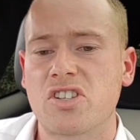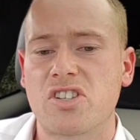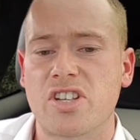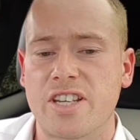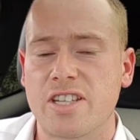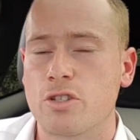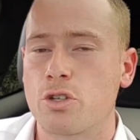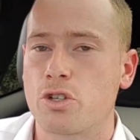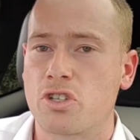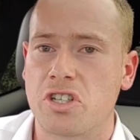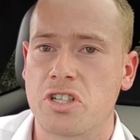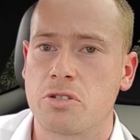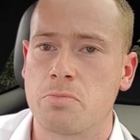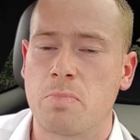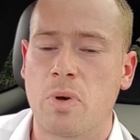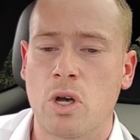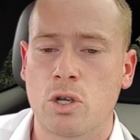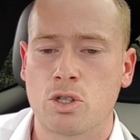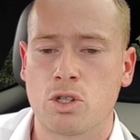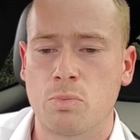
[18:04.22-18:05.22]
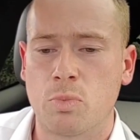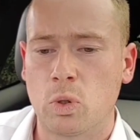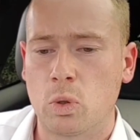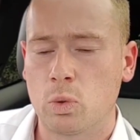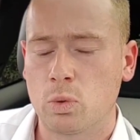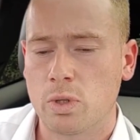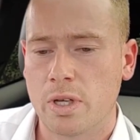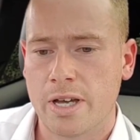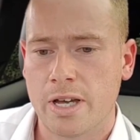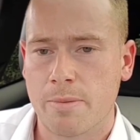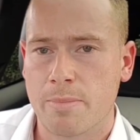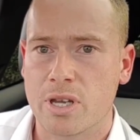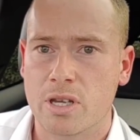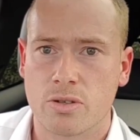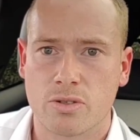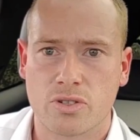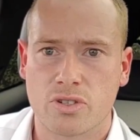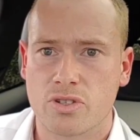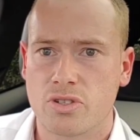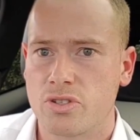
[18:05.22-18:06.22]
It just isn't possible,
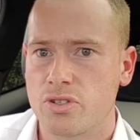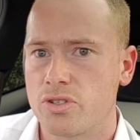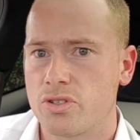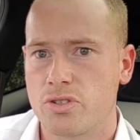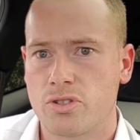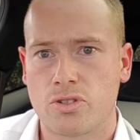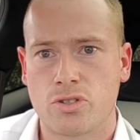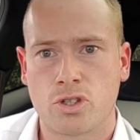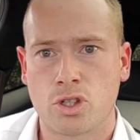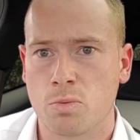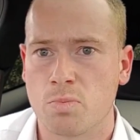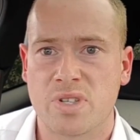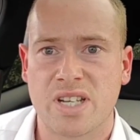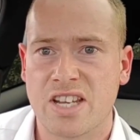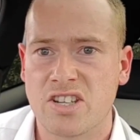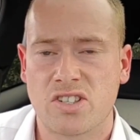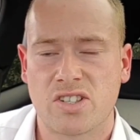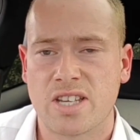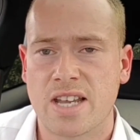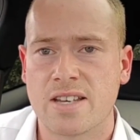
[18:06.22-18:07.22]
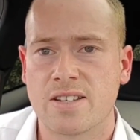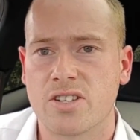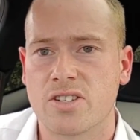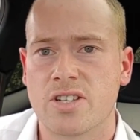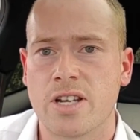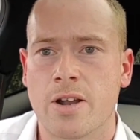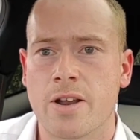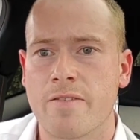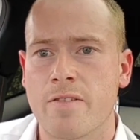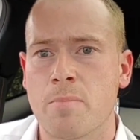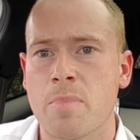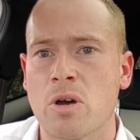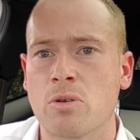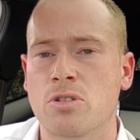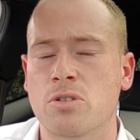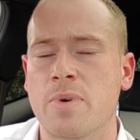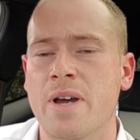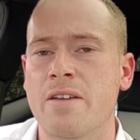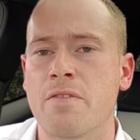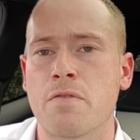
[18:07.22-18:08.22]
because some test centres don't have a
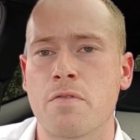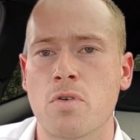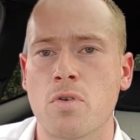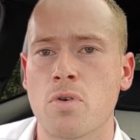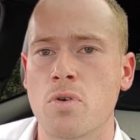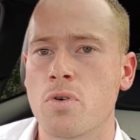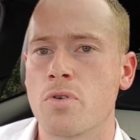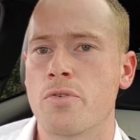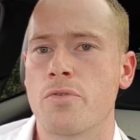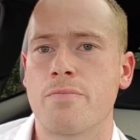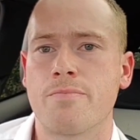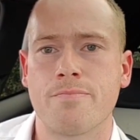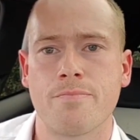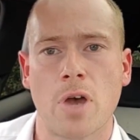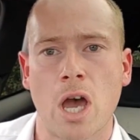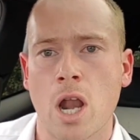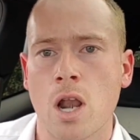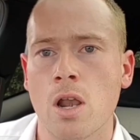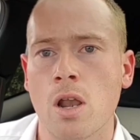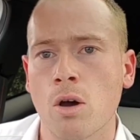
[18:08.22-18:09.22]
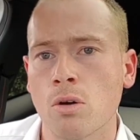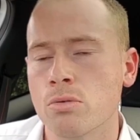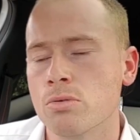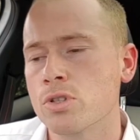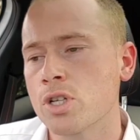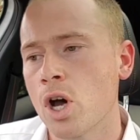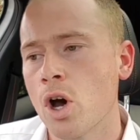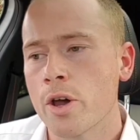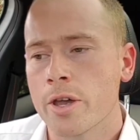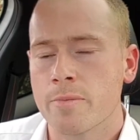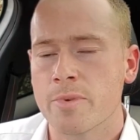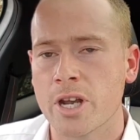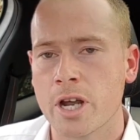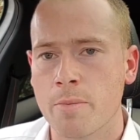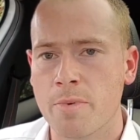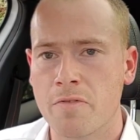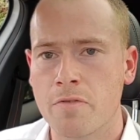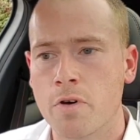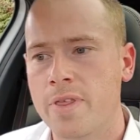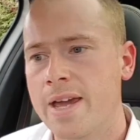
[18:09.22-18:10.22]
motorway for a long time, you know,
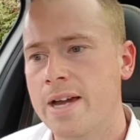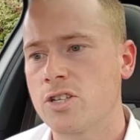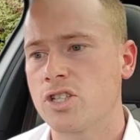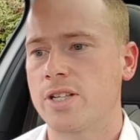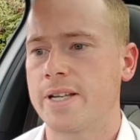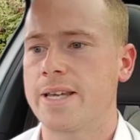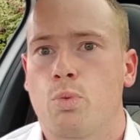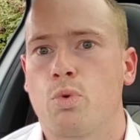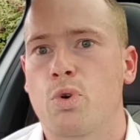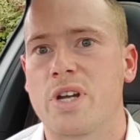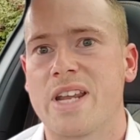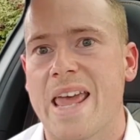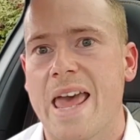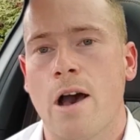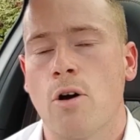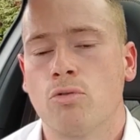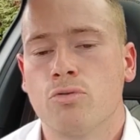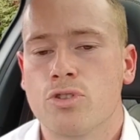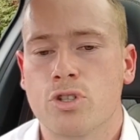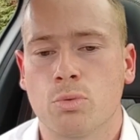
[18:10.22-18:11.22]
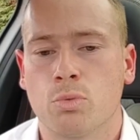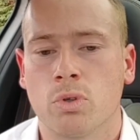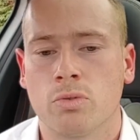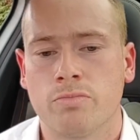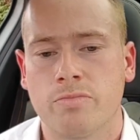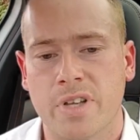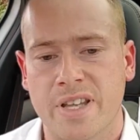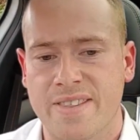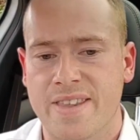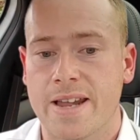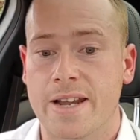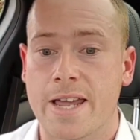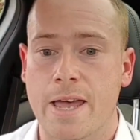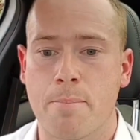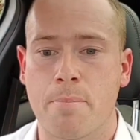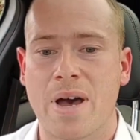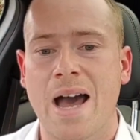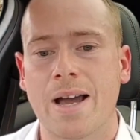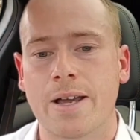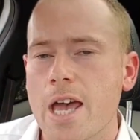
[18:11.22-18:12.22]
before they actually would get onto one and then
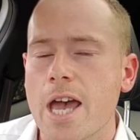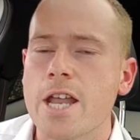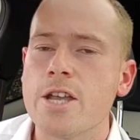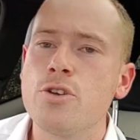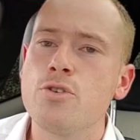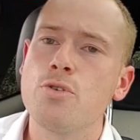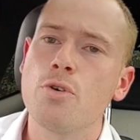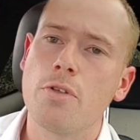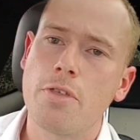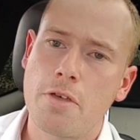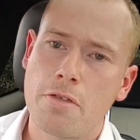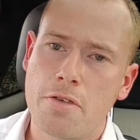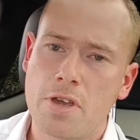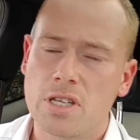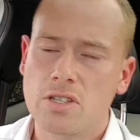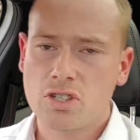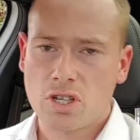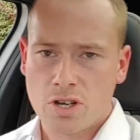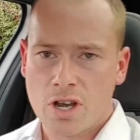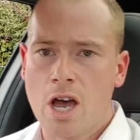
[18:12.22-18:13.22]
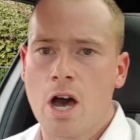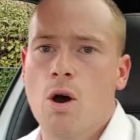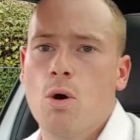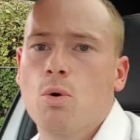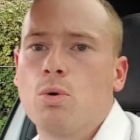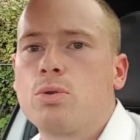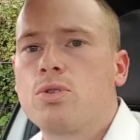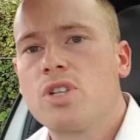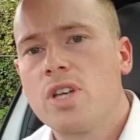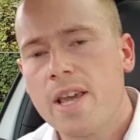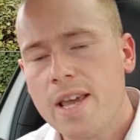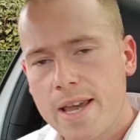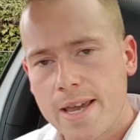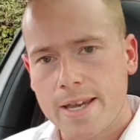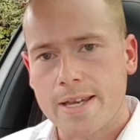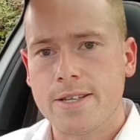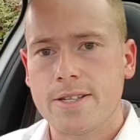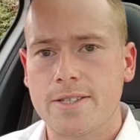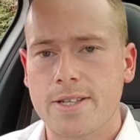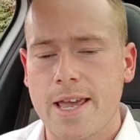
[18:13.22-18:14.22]
get back. Another thing to note
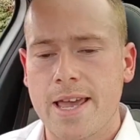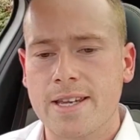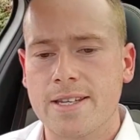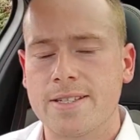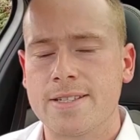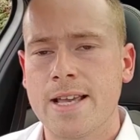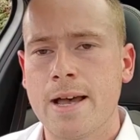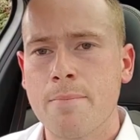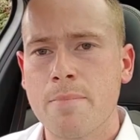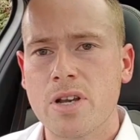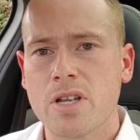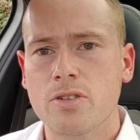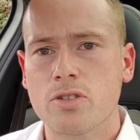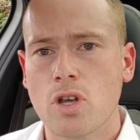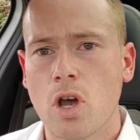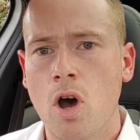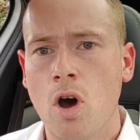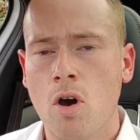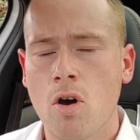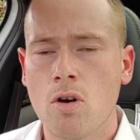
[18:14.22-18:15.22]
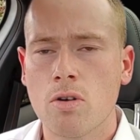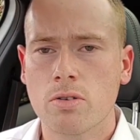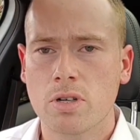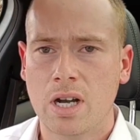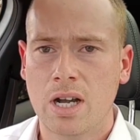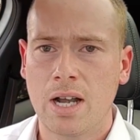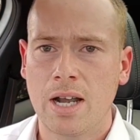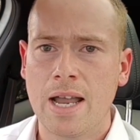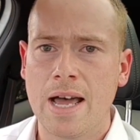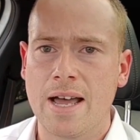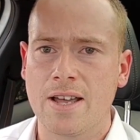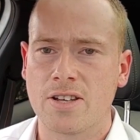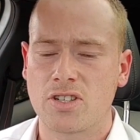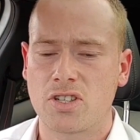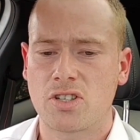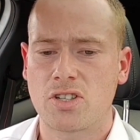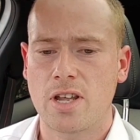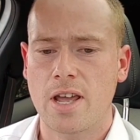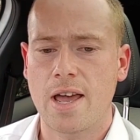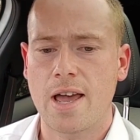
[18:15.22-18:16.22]
is examiners aren't
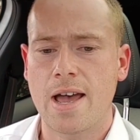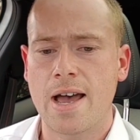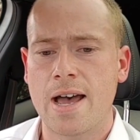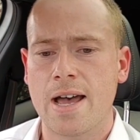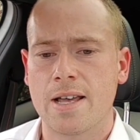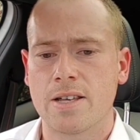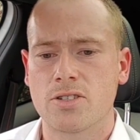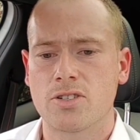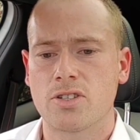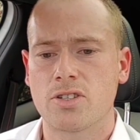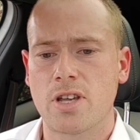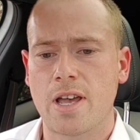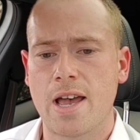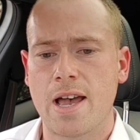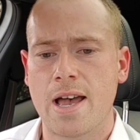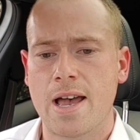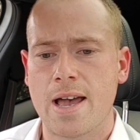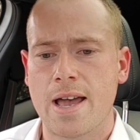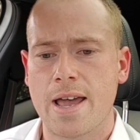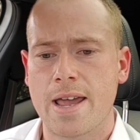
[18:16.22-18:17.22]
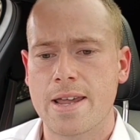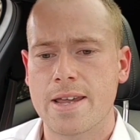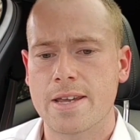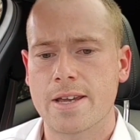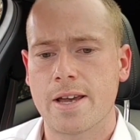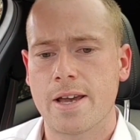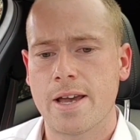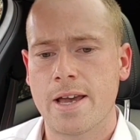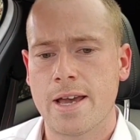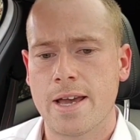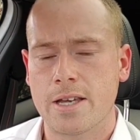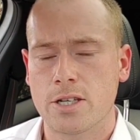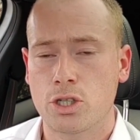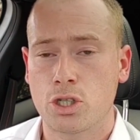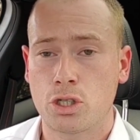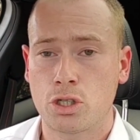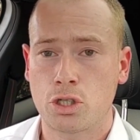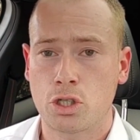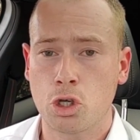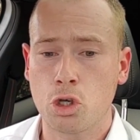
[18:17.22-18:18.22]
classed as a
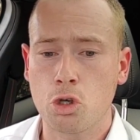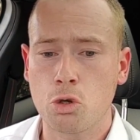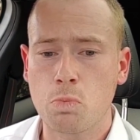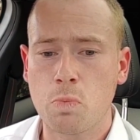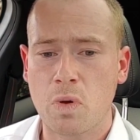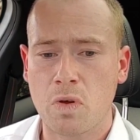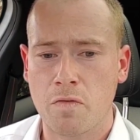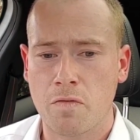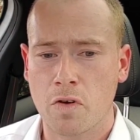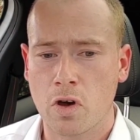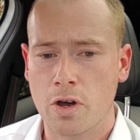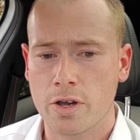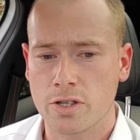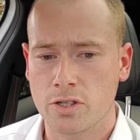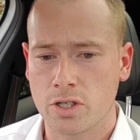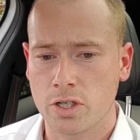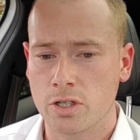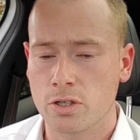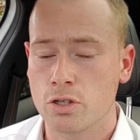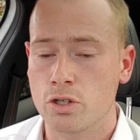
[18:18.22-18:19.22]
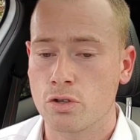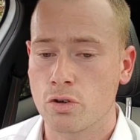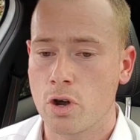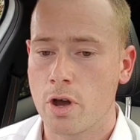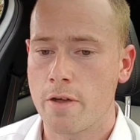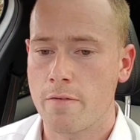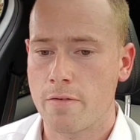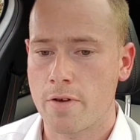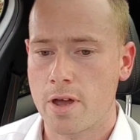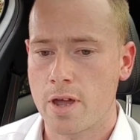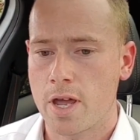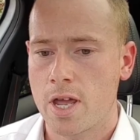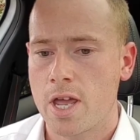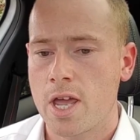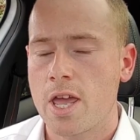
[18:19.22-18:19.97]
supervising driver.